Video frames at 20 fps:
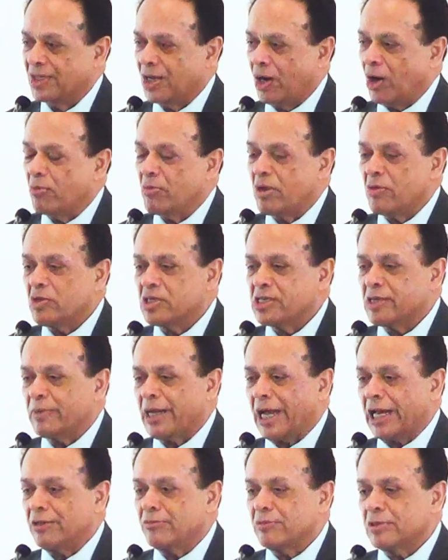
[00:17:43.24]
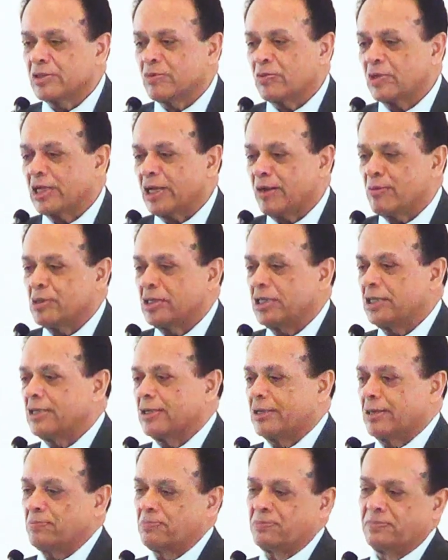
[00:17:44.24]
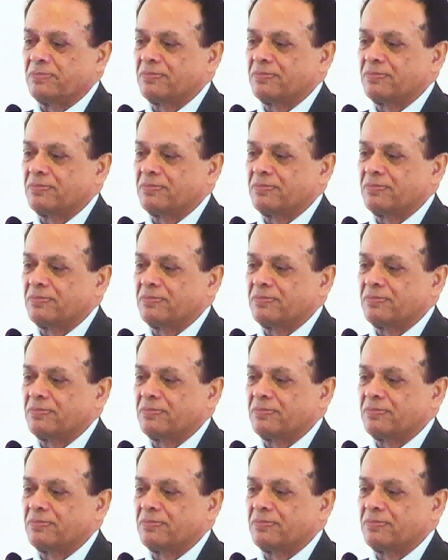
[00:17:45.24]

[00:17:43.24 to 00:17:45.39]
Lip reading: Or maybe some animals will come and eat it up.